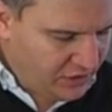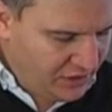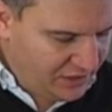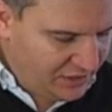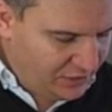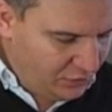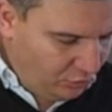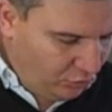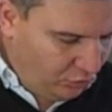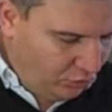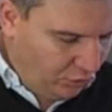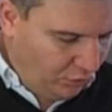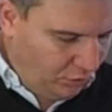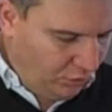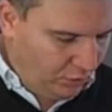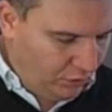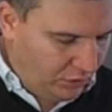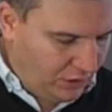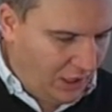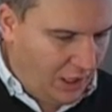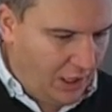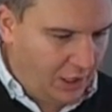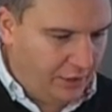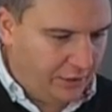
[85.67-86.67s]
this
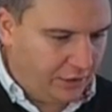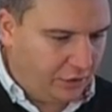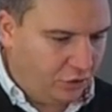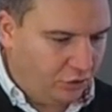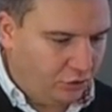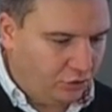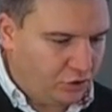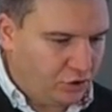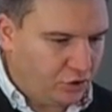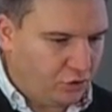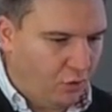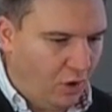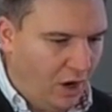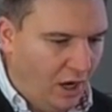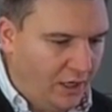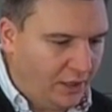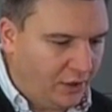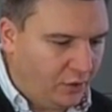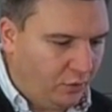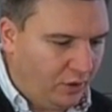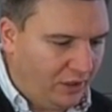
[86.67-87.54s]
all kind of cooks quite